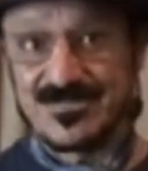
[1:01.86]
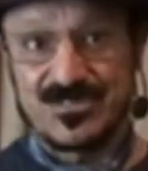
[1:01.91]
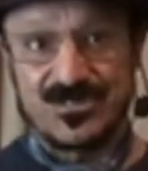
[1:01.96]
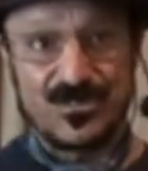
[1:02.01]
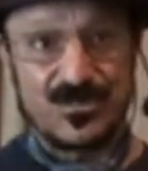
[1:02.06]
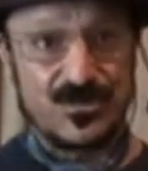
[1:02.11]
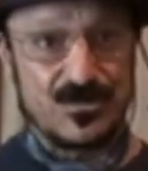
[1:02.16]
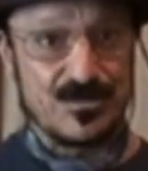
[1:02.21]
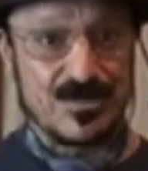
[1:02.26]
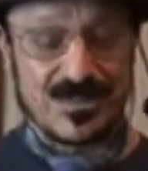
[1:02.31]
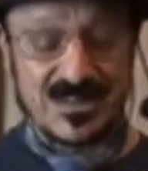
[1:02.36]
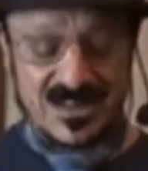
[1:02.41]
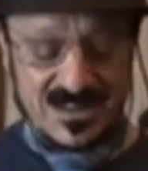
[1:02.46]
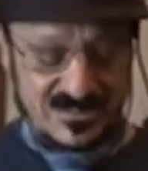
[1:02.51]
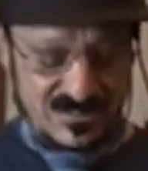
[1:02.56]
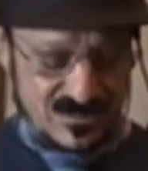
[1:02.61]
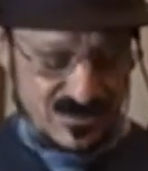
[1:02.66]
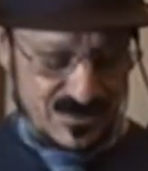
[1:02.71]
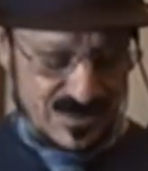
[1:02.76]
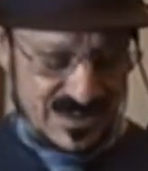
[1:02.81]
two
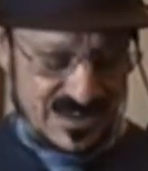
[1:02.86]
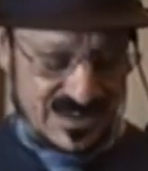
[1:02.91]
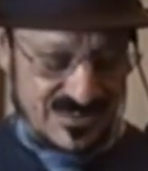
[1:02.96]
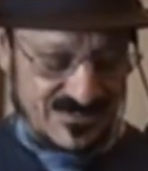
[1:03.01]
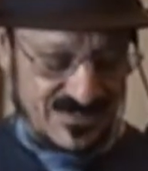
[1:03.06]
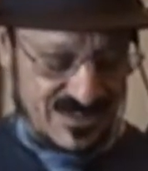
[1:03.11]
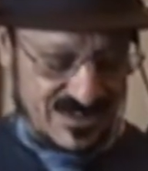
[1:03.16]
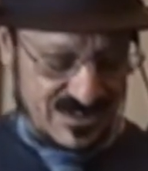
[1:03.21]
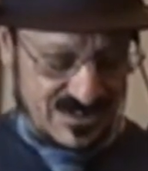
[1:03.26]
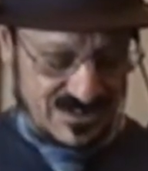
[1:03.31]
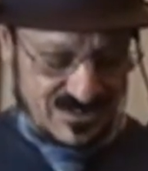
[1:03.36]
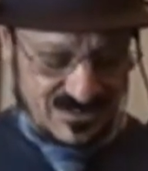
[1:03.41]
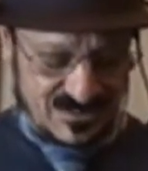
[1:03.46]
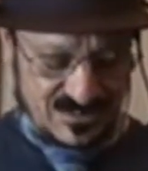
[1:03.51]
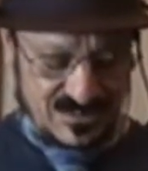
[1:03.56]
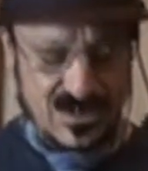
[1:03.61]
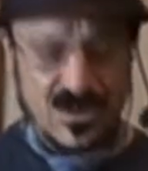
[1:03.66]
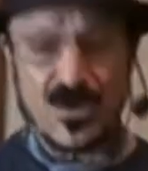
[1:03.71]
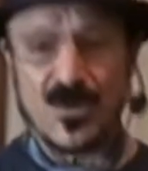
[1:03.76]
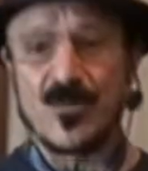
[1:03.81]
and a half years.
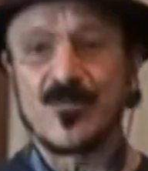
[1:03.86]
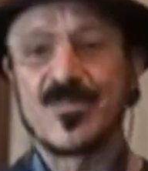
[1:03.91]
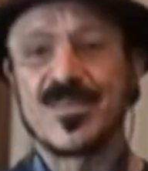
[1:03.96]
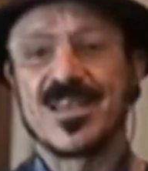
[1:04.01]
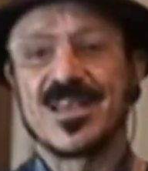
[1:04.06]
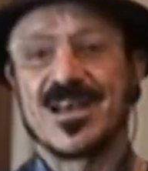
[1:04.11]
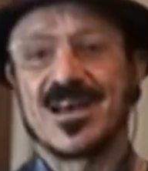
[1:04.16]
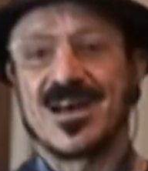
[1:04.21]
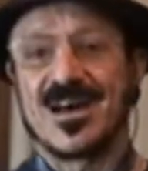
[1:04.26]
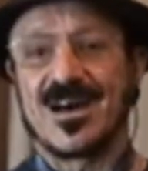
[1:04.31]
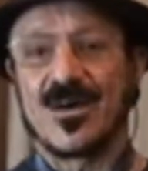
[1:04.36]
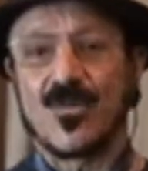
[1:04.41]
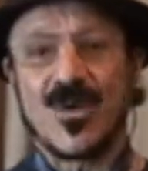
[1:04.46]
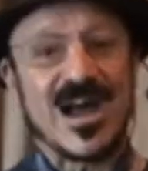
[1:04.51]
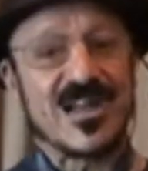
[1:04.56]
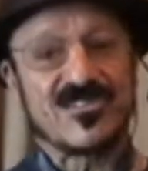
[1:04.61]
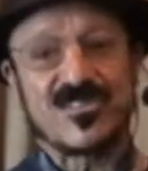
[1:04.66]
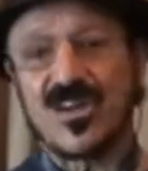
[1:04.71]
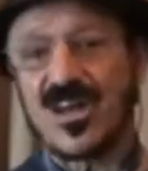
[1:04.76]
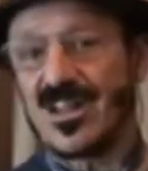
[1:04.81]
So
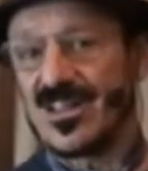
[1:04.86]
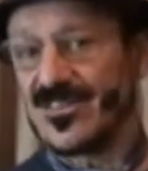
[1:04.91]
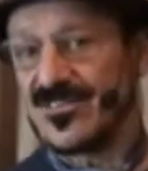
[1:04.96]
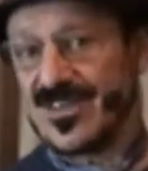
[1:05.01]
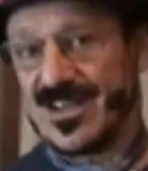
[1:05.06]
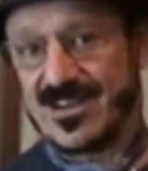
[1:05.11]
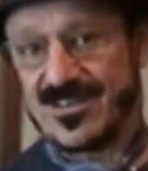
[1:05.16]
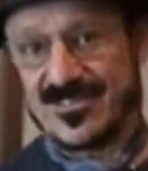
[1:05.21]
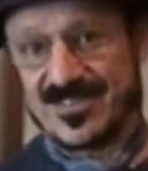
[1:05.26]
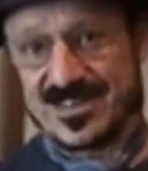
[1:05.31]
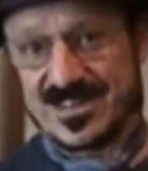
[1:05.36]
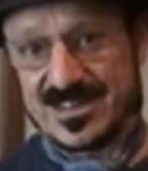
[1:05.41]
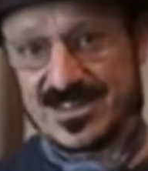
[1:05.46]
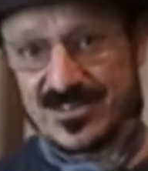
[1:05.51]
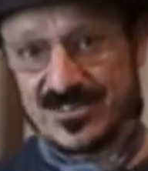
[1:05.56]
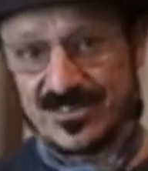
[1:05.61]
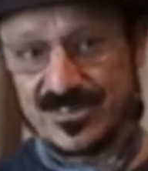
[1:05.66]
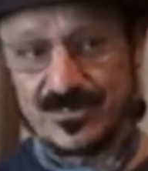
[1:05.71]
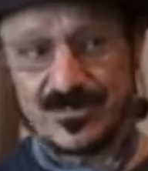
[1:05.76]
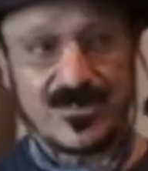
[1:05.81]
watch all of our
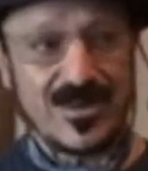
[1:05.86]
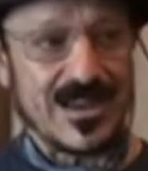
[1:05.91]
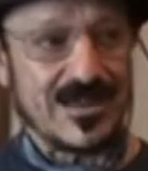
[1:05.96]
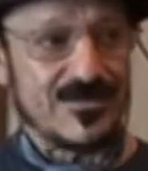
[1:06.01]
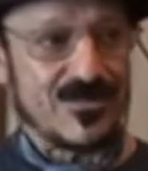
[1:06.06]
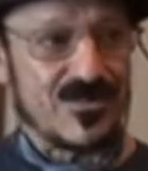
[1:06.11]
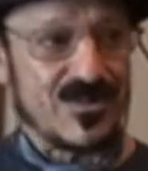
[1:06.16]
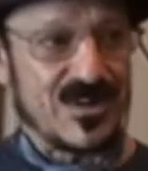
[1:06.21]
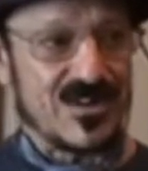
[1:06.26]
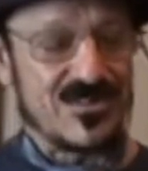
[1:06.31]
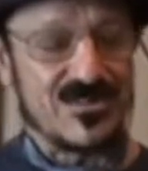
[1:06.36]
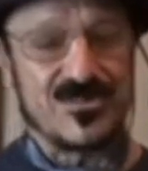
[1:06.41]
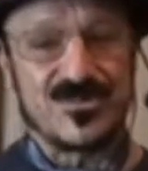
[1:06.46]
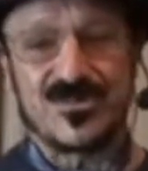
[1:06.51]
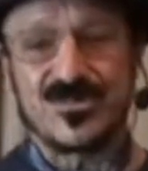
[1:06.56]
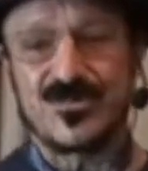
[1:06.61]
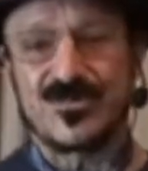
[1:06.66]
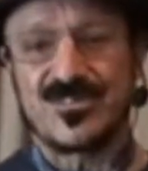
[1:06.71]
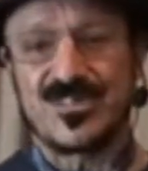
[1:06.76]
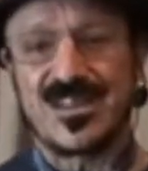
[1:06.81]
videos. Subscribe to our
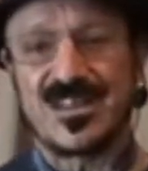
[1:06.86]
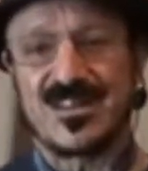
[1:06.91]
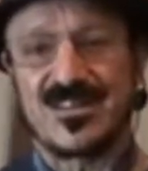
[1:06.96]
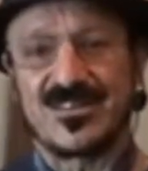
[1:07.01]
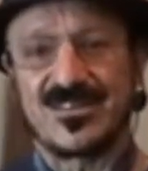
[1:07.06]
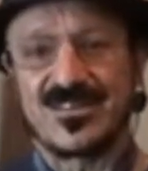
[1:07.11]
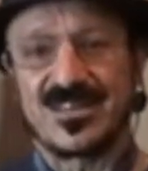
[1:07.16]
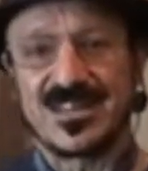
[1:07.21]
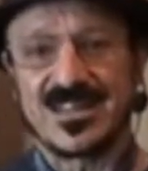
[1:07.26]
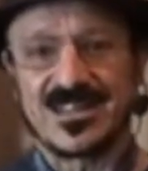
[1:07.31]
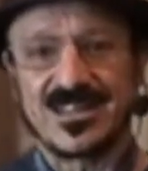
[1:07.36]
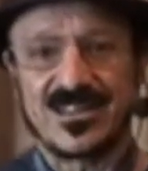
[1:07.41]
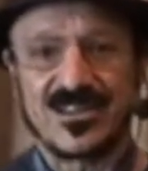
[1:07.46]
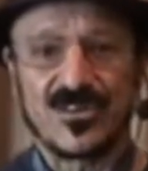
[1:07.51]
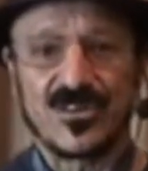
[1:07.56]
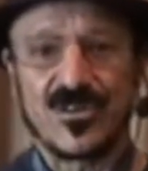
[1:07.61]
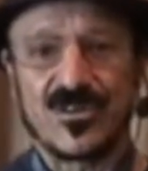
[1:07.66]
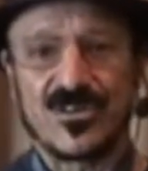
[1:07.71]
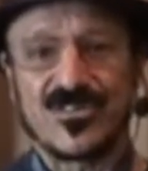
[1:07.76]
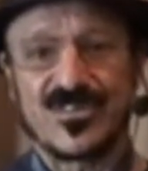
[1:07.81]
YouTube channel. You'll get a
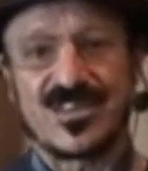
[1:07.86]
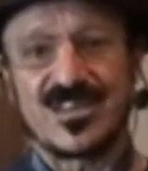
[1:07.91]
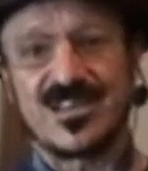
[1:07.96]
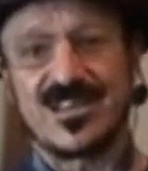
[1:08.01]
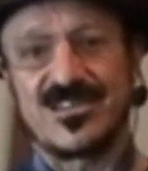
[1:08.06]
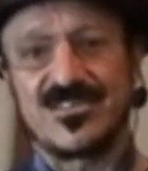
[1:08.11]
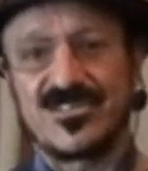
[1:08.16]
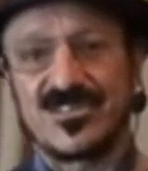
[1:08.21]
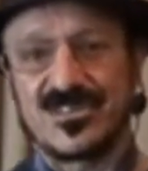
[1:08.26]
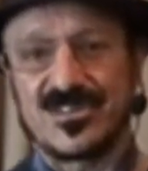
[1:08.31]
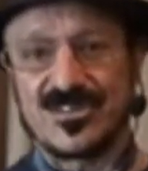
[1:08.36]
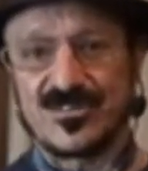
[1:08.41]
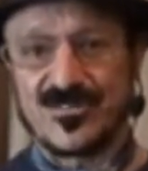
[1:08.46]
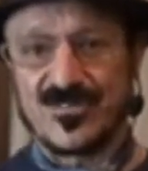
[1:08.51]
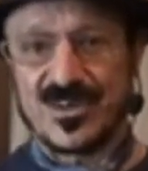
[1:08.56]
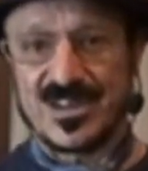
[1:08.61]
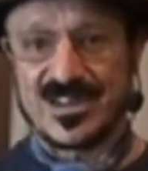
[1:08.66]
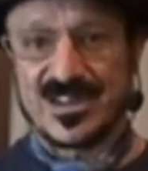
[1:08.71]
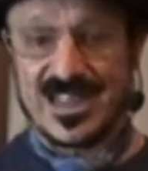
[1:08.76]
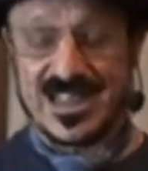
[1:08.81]
little notification of
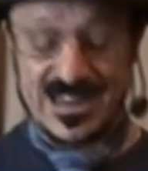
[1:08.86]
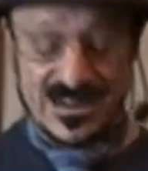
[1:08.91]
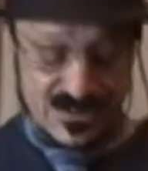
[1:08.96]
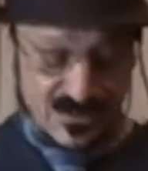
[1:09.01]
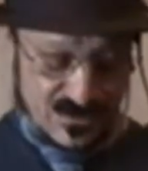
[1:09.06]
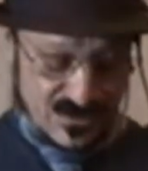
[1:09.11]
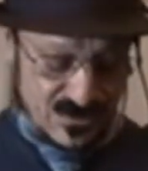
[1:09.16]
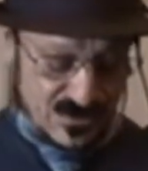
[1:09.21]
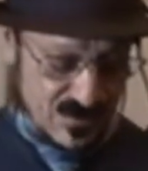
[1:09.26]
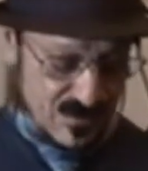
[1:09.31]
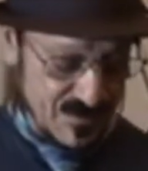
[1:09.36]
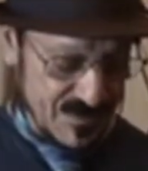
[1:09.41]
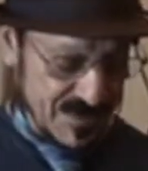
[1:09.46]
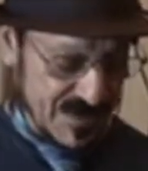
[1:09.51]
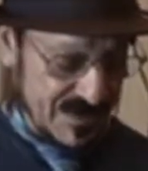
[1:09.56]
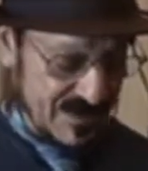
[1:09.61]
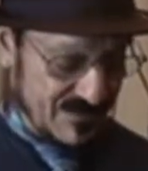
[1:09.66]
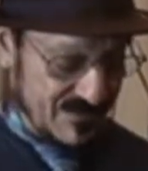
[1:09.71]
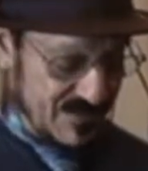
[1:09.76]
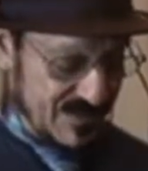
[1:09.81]
when a new
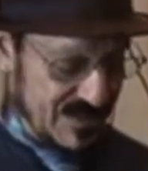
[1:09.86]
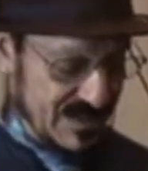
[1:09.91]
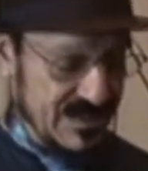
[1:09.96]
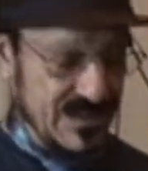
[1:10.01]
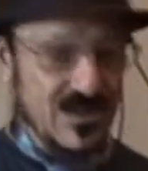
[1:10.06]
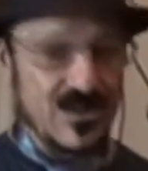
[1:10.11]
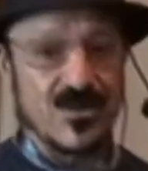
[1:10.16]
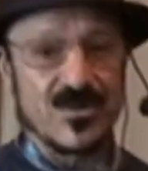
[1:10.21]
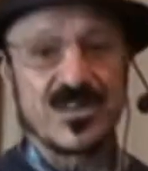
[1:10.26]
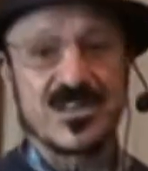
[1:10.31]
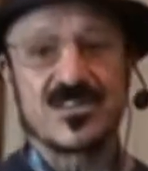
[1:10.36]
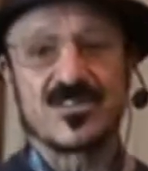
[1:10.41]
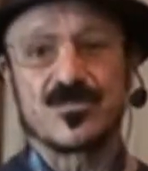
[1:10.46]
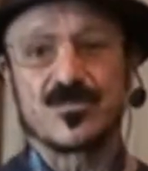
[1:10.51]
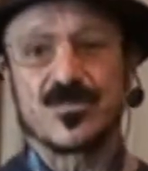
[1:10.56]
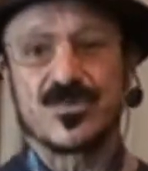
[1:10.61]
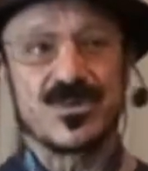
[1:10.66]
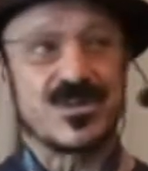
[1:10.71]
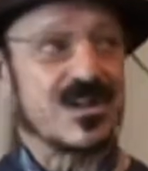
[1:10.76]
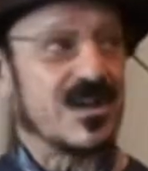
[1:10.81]
video is
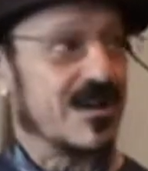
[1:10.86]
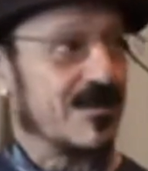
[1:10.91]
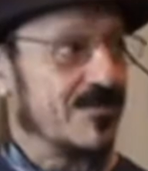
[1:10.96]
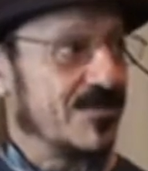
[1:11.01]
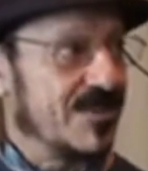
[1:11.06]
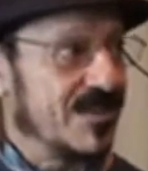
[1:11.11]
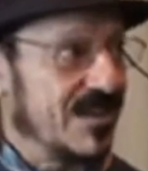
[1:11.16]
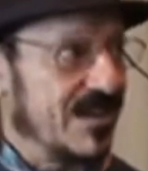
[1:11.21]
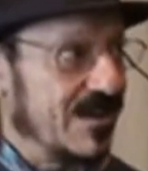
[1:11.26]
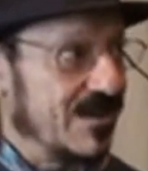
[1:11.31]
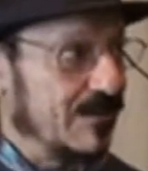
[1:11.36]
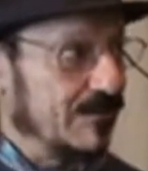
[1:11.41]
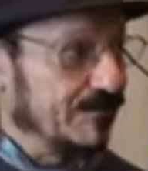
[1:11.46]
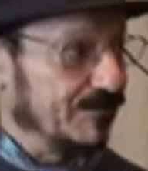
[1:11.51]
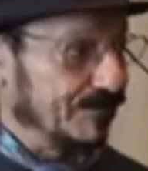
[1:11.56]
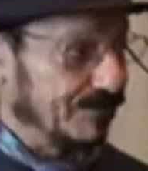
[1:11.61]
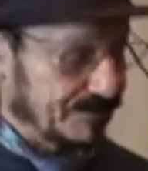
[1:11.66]
put up there.